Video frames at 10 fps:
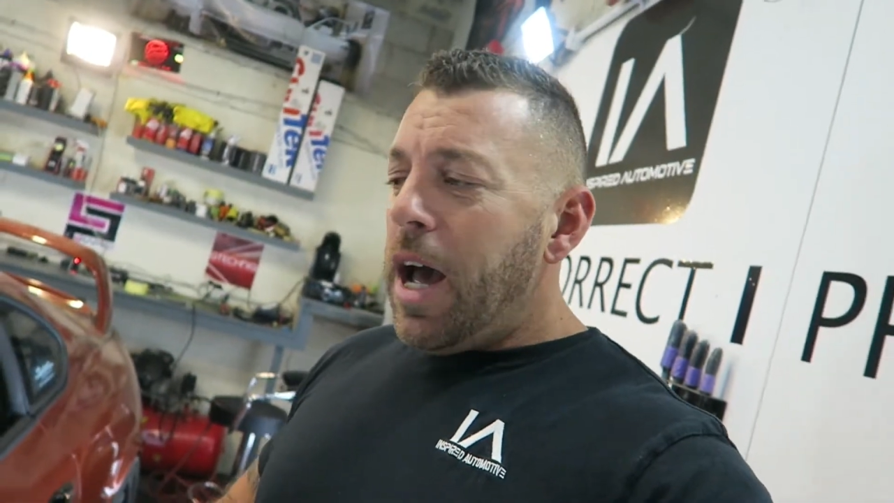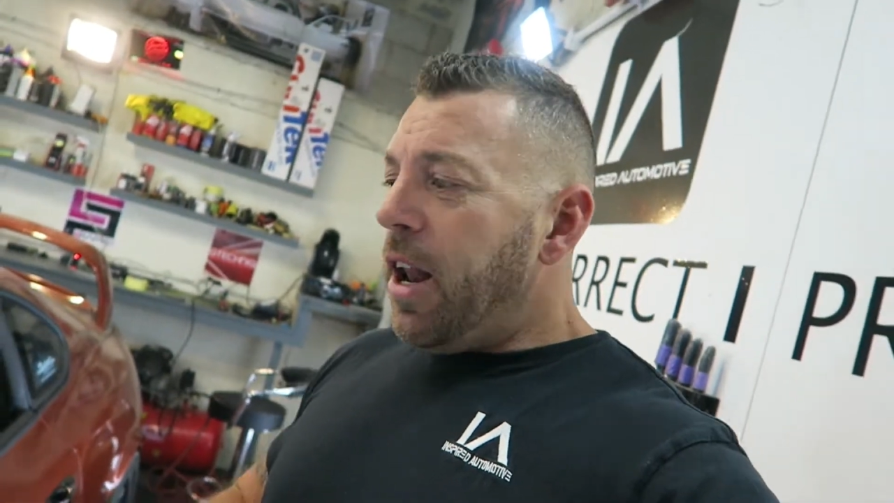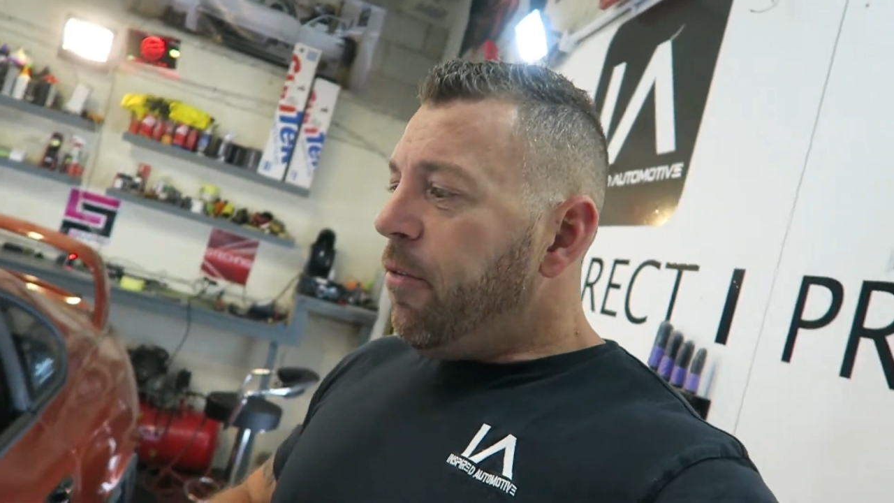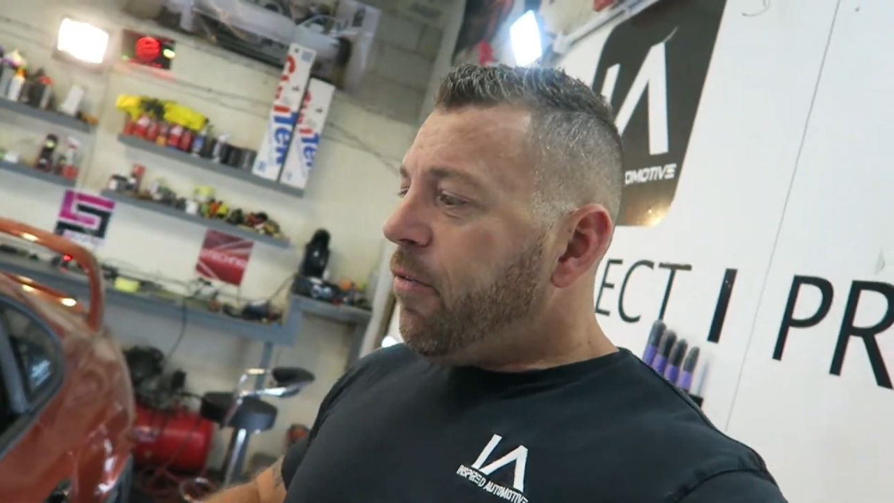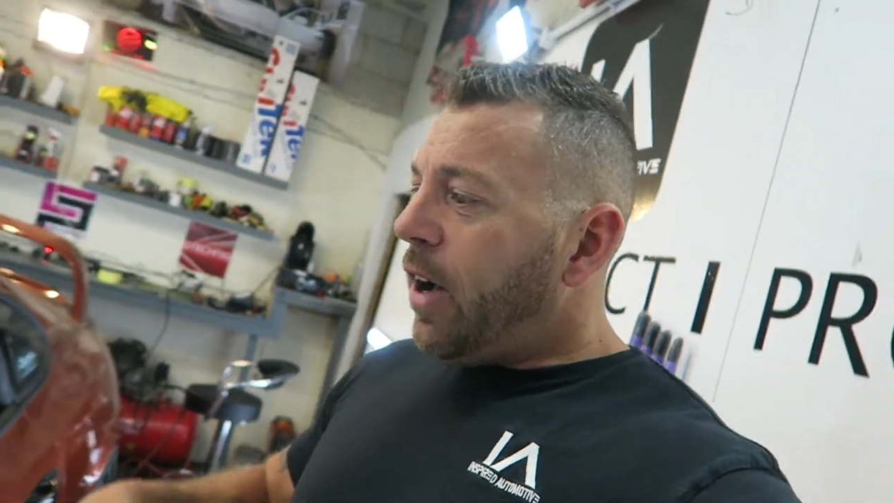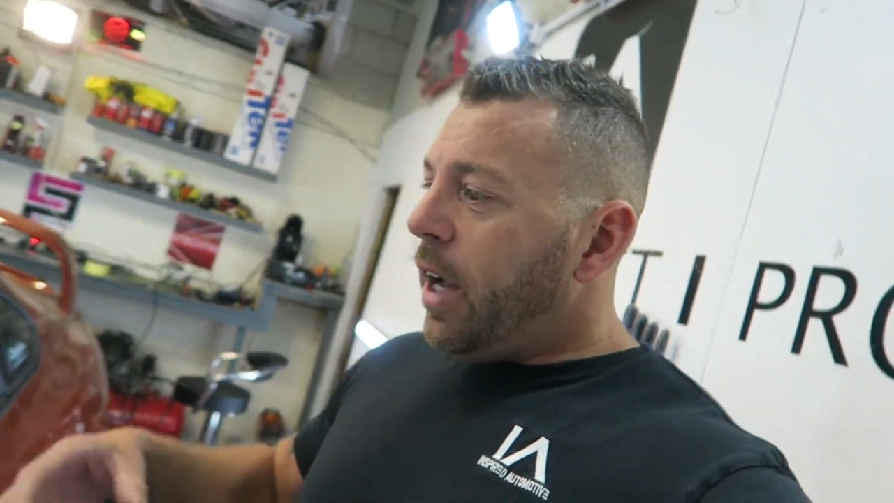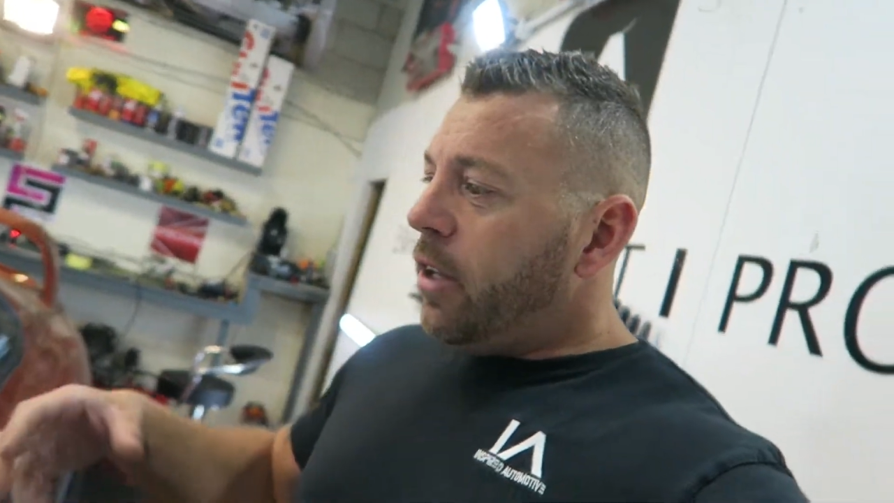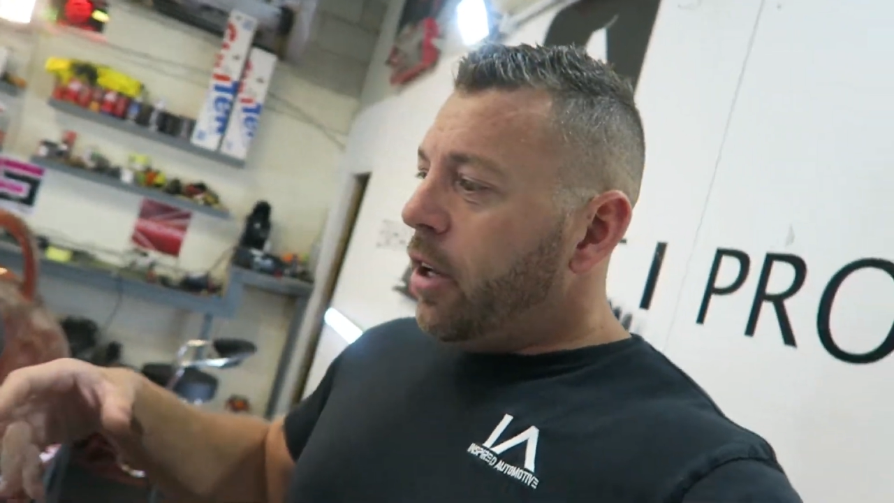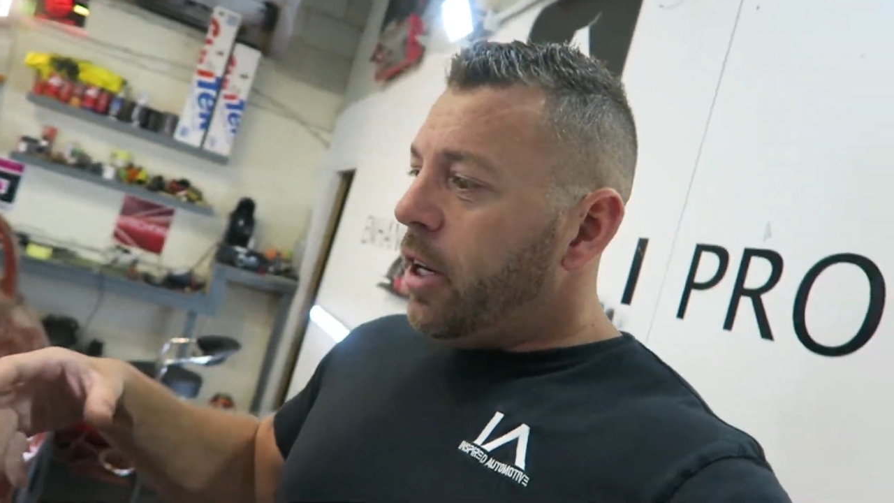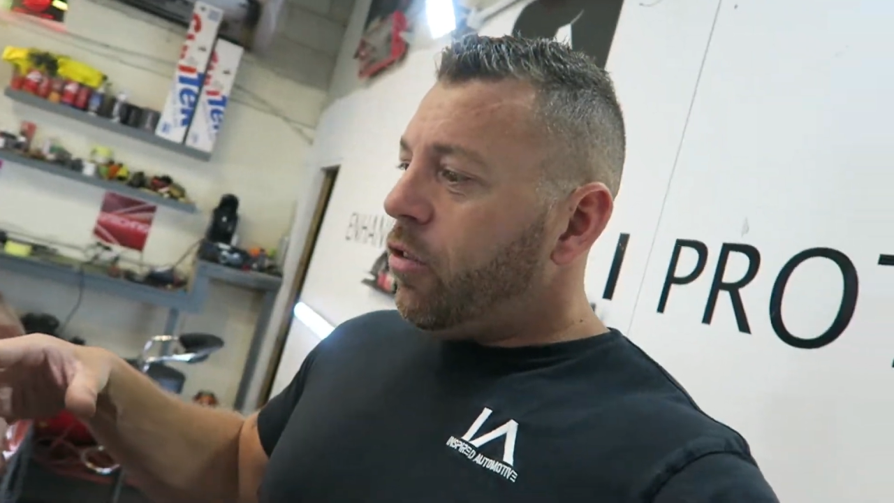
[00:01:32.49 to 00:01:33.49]
and then
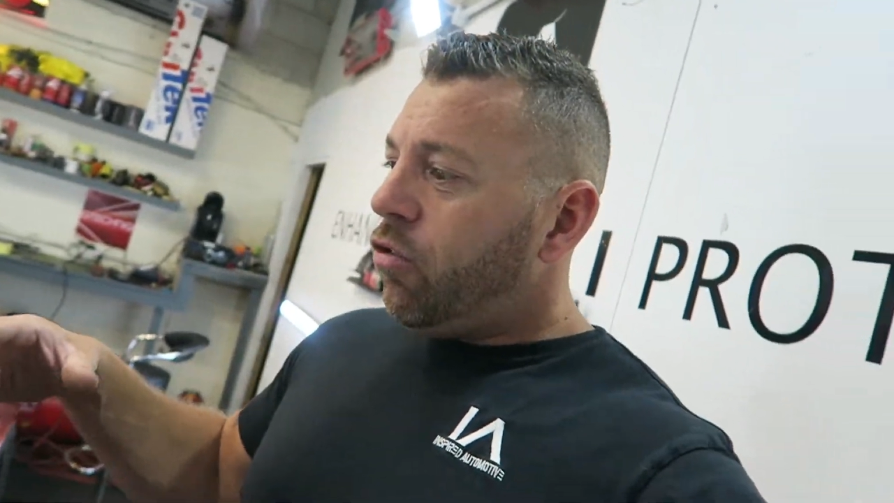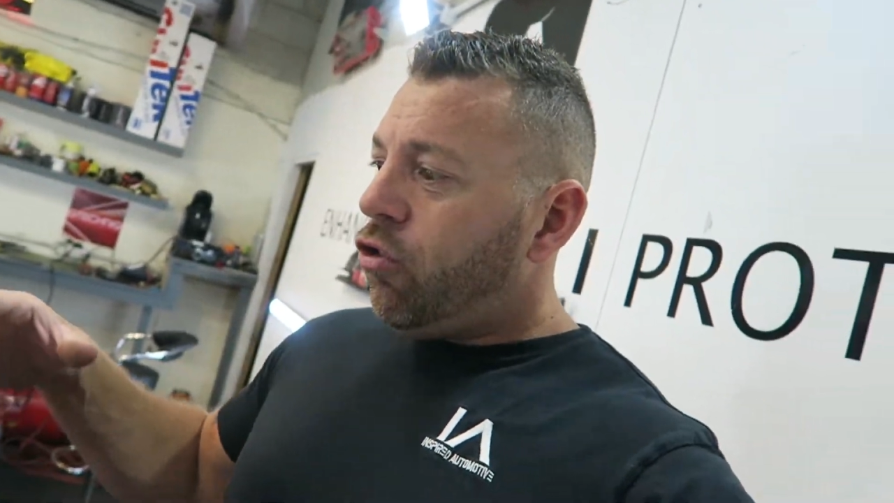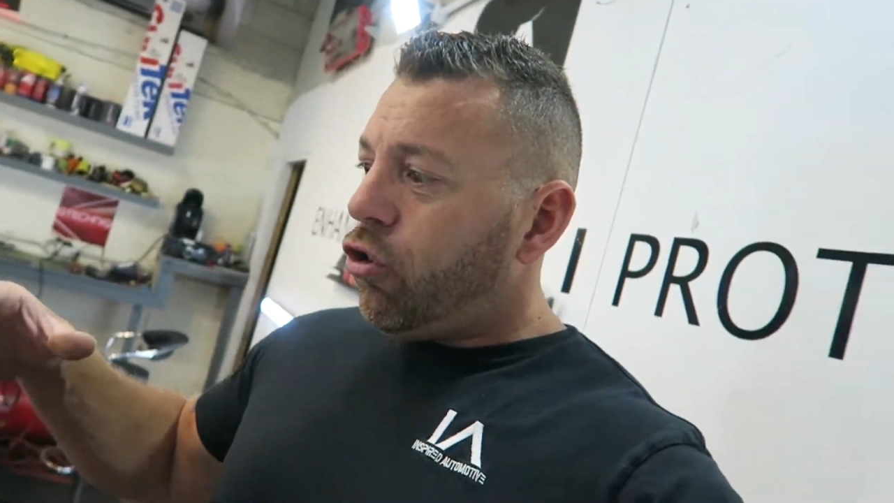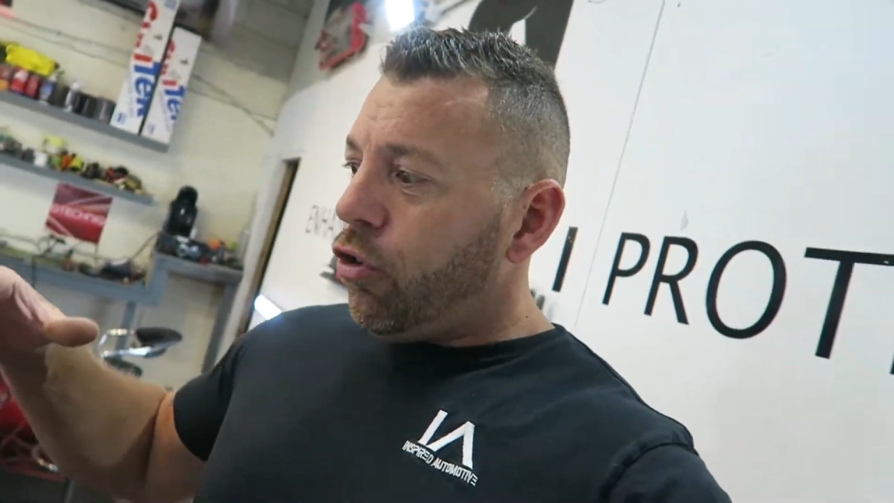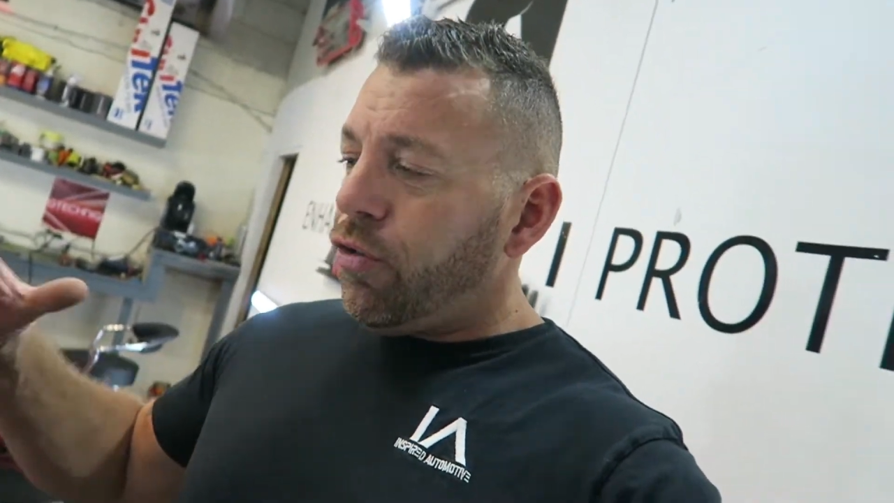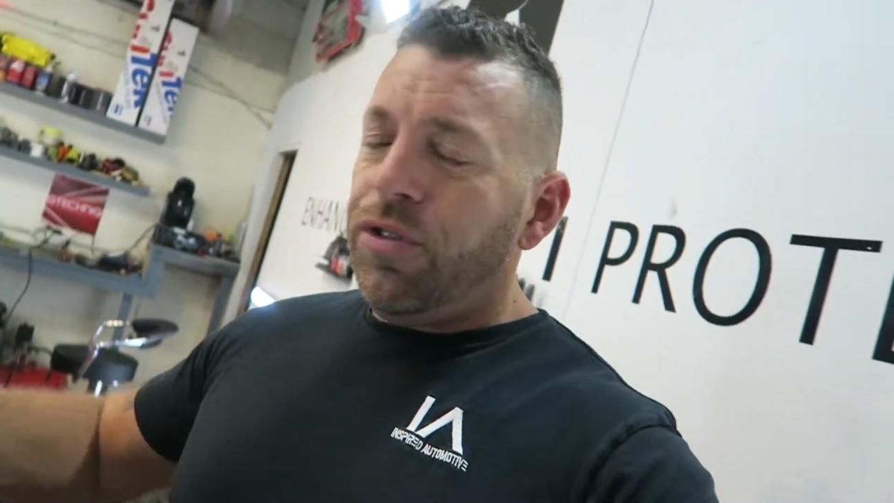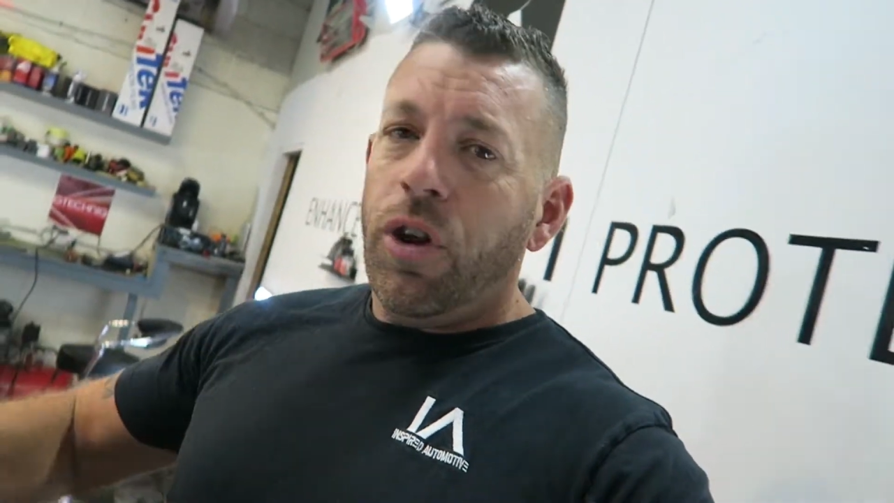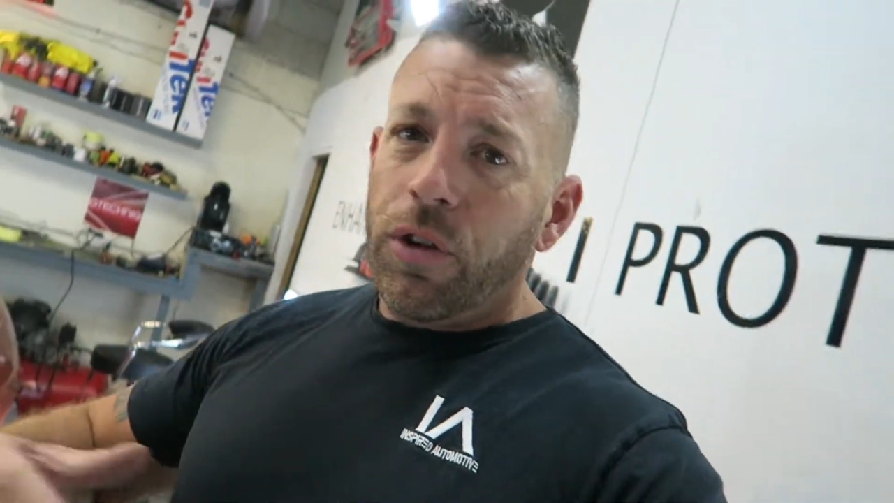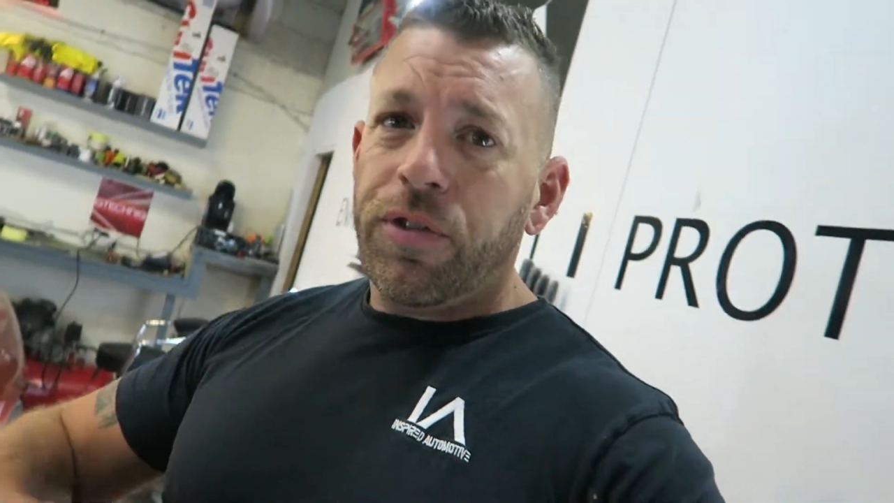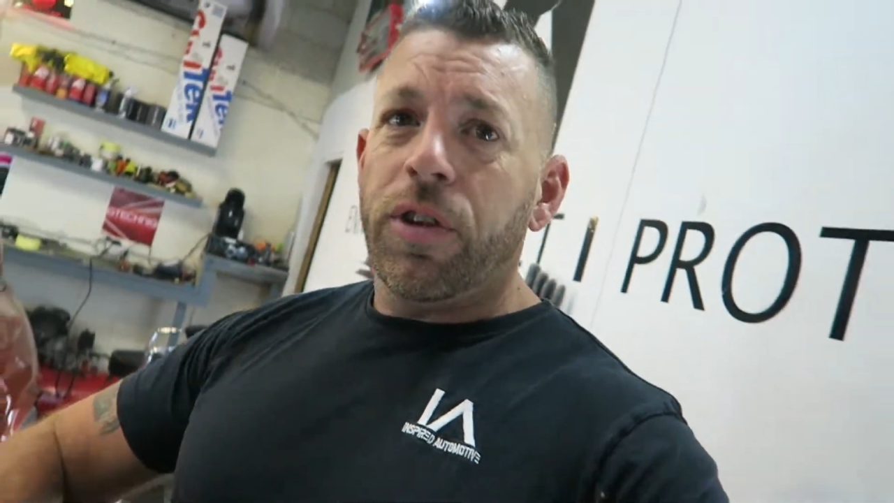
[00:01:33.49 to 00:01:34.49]
find that it's just
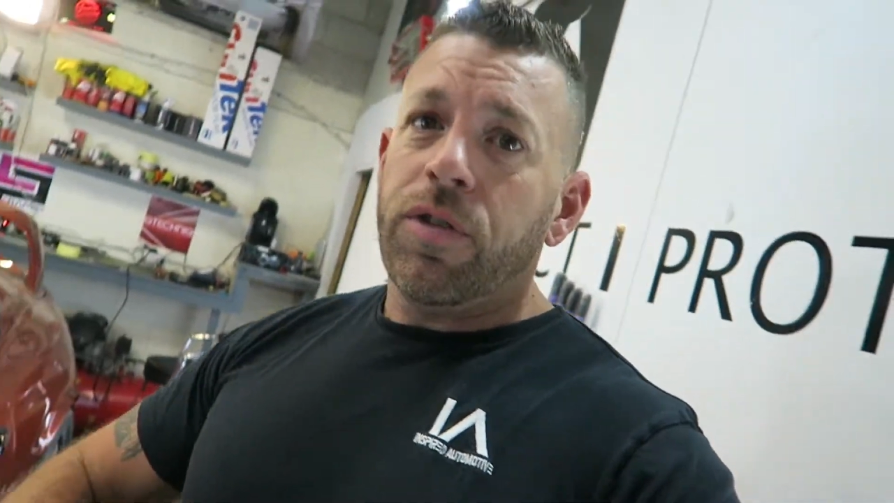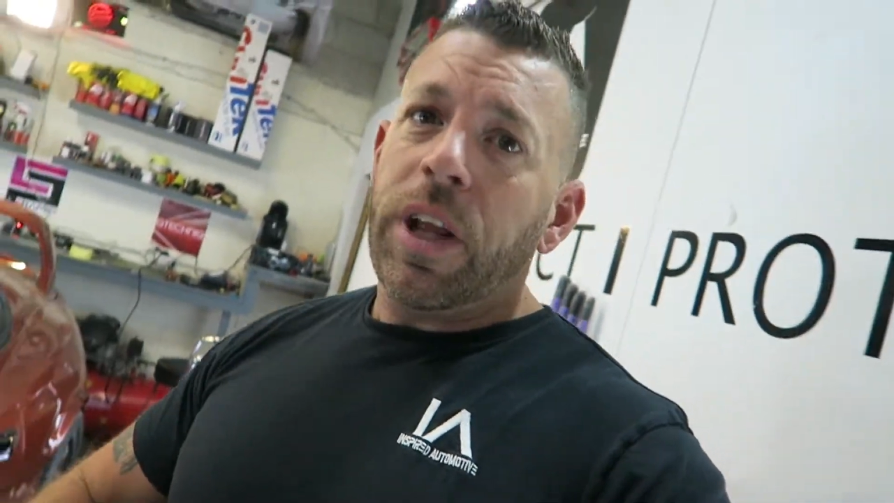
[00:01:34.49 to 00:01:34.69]
not to the